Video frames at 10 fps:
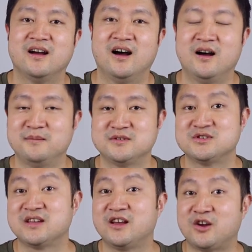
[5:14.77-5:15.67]

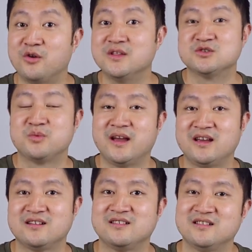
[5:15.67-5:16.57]
To say go this
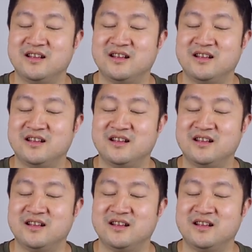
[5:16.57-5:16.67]
way,